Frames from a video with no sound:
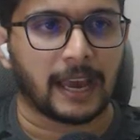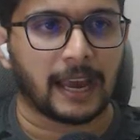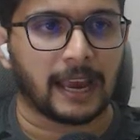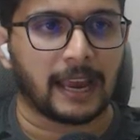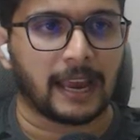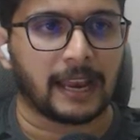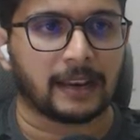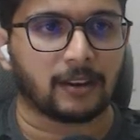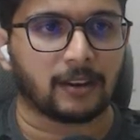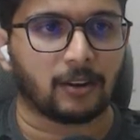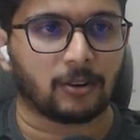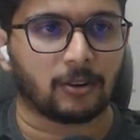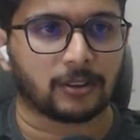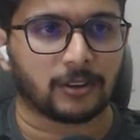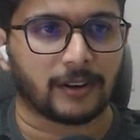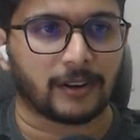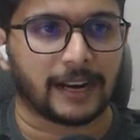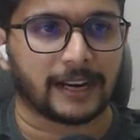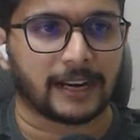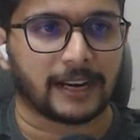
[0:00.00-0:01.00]
and
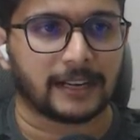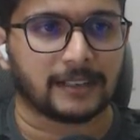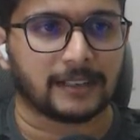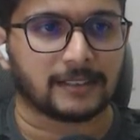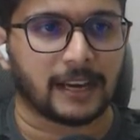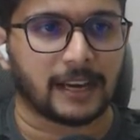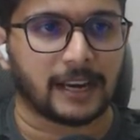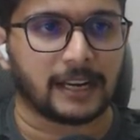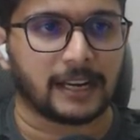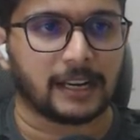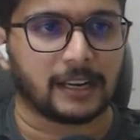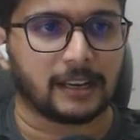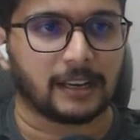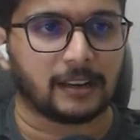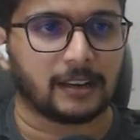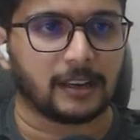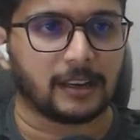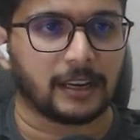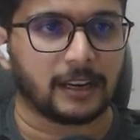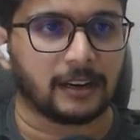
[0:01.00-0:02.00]
on the right hand side,
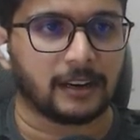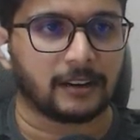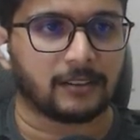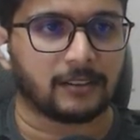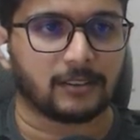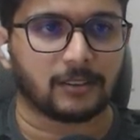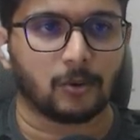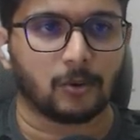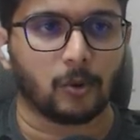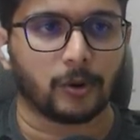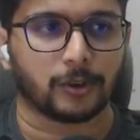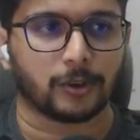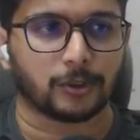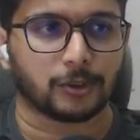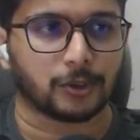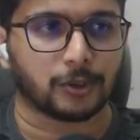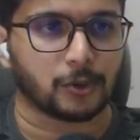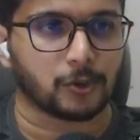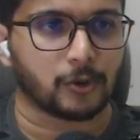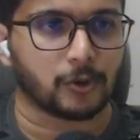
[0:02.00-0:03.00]
it's going
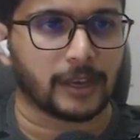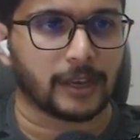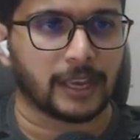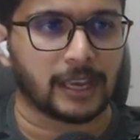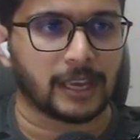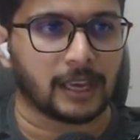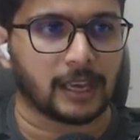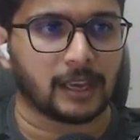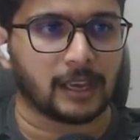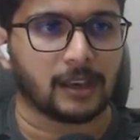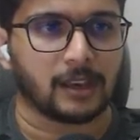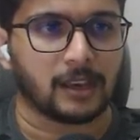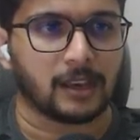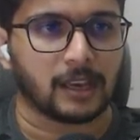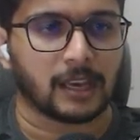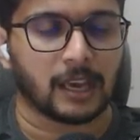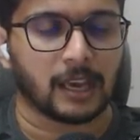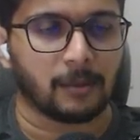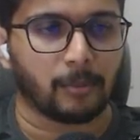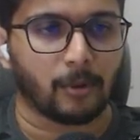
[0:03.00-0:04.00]
to show a,
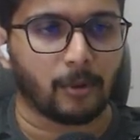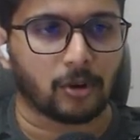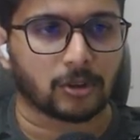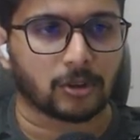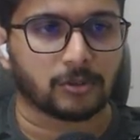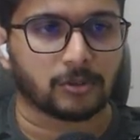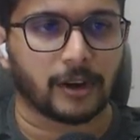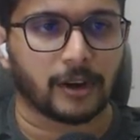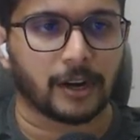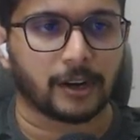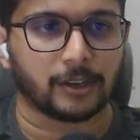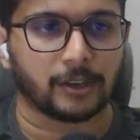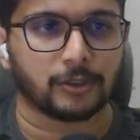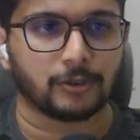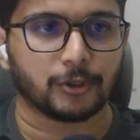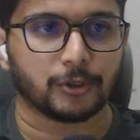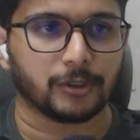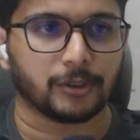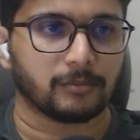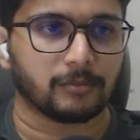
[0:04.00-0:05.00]
a box where
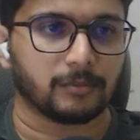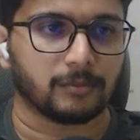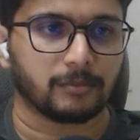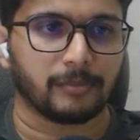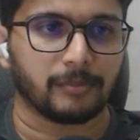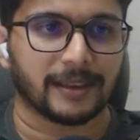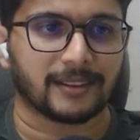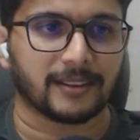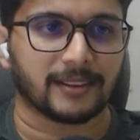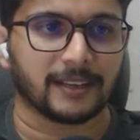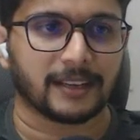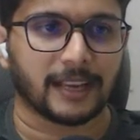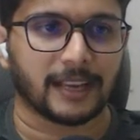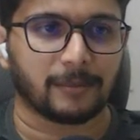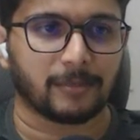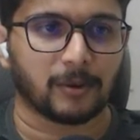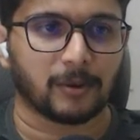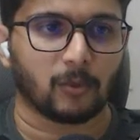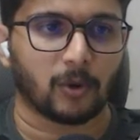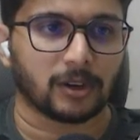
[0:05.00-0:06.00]
you should basically
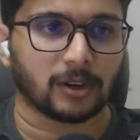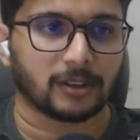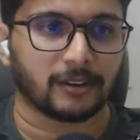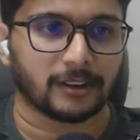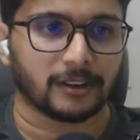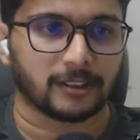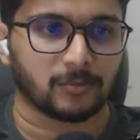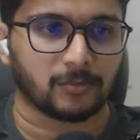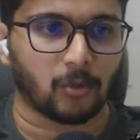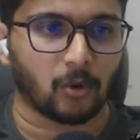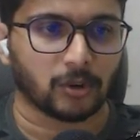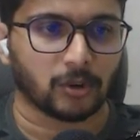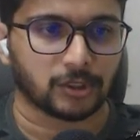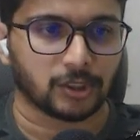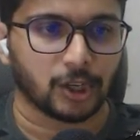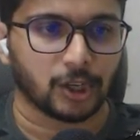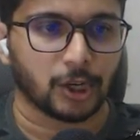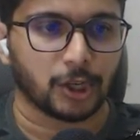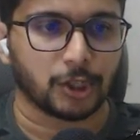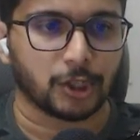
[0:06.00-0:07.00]
type in what the
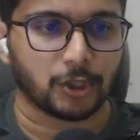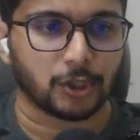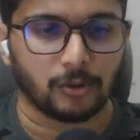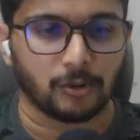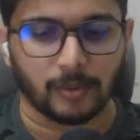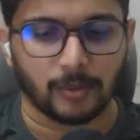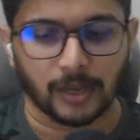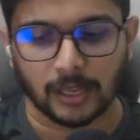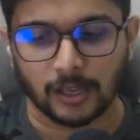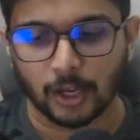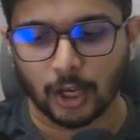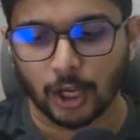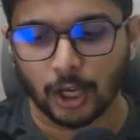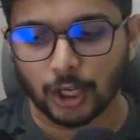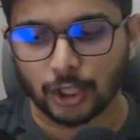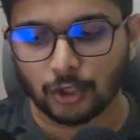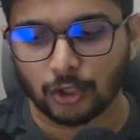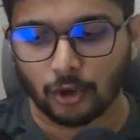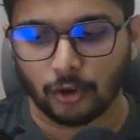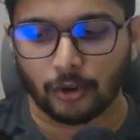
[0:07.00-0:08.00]
response should be.
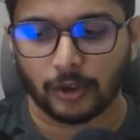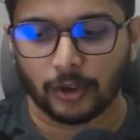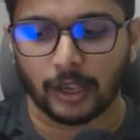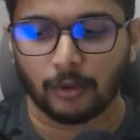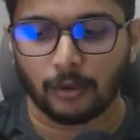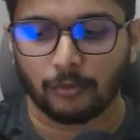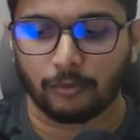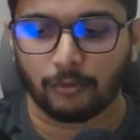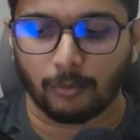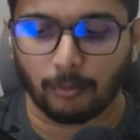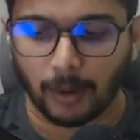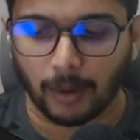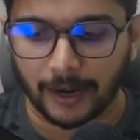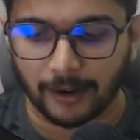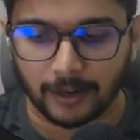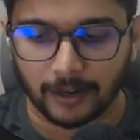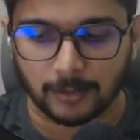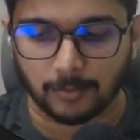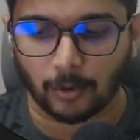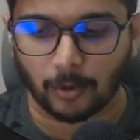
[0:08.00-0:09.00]
So if
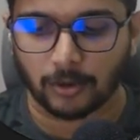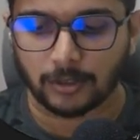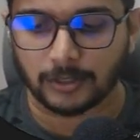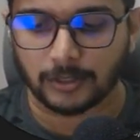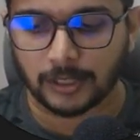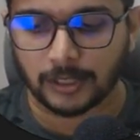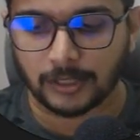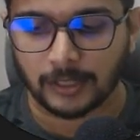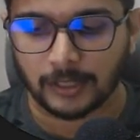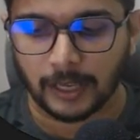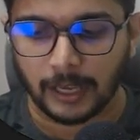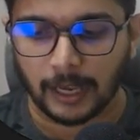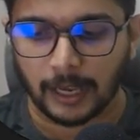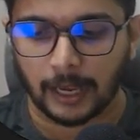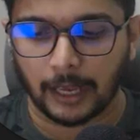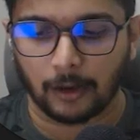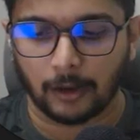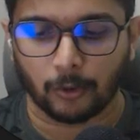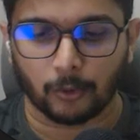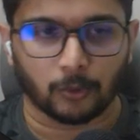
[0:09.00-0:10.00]
my response is
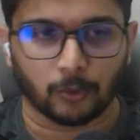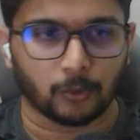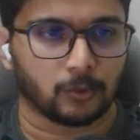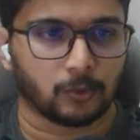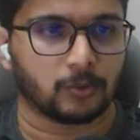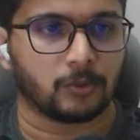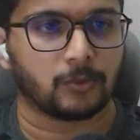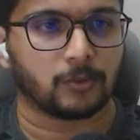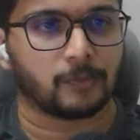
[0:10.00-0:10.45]
hello,